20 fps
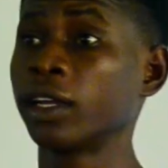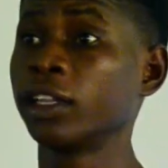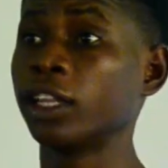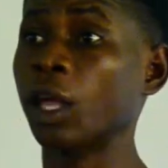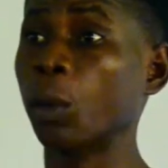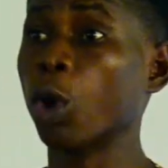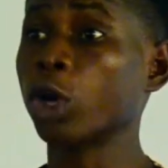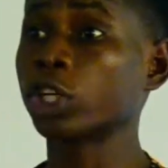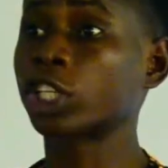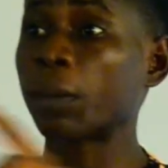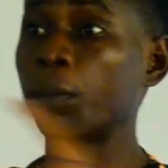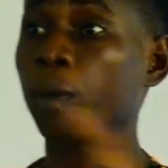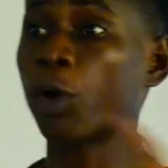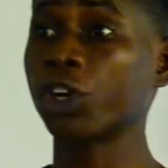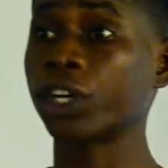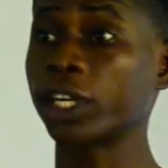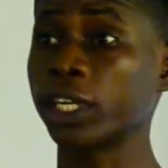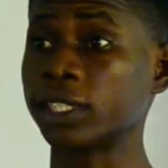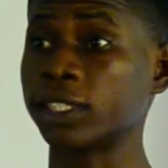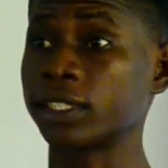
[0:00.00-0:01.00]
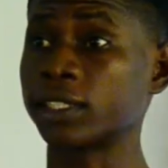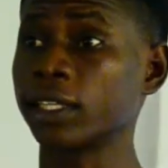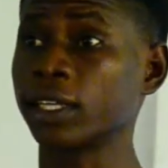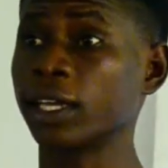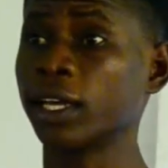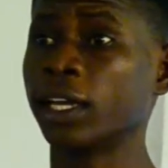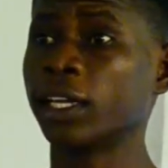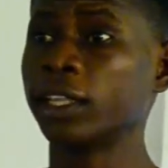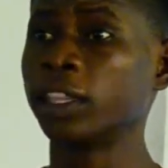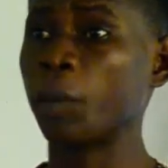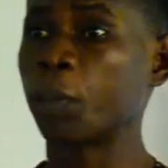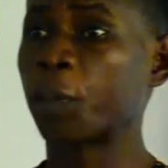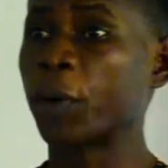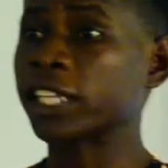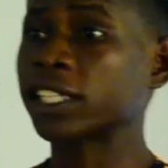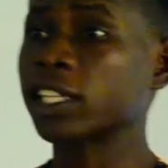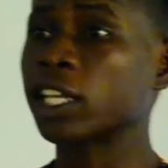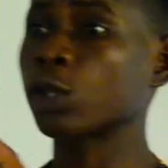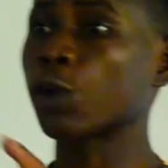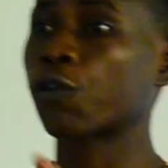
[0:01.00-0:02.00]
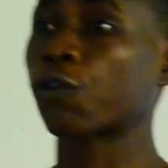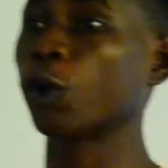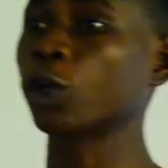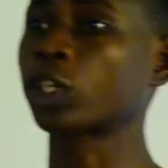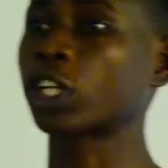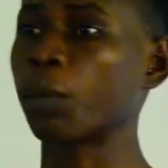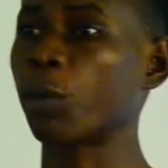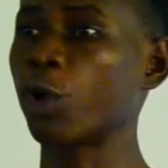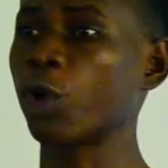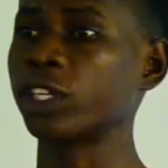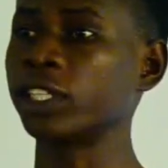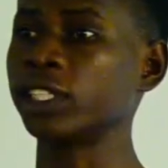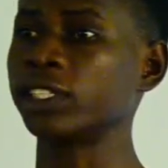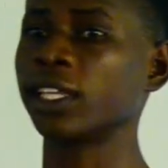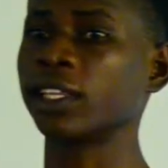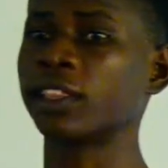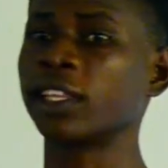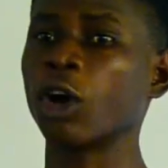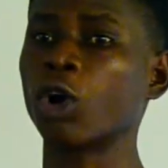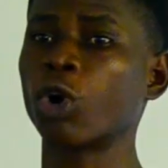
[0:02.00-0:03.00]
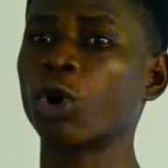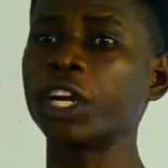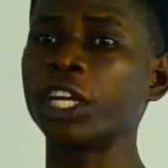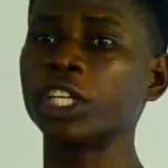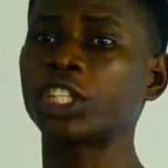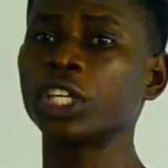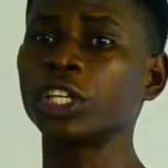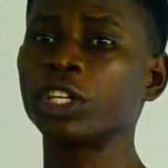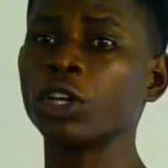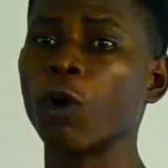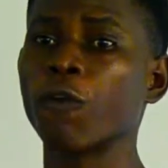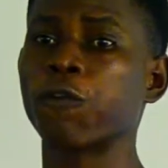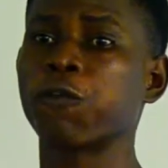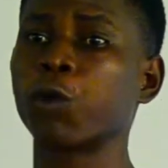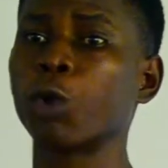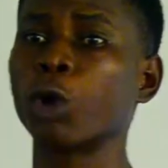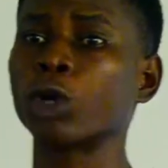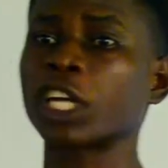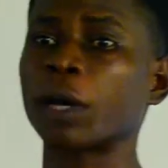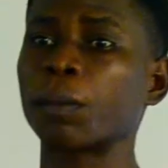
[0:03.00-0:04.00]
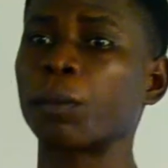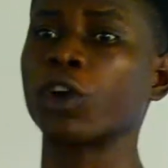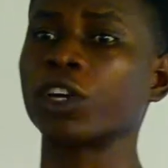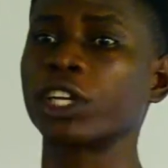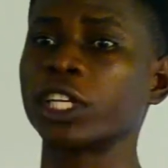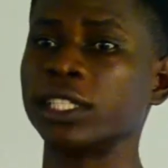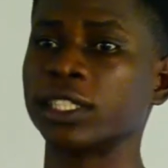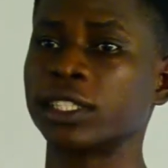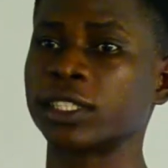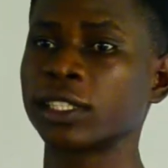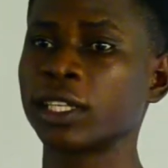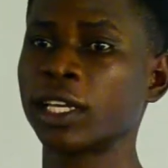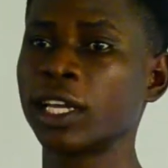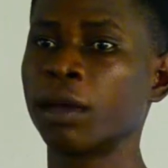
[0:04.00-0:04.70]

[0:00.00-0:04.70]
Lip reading: the water bodies, the presence of water bodies, the origin of water bodies,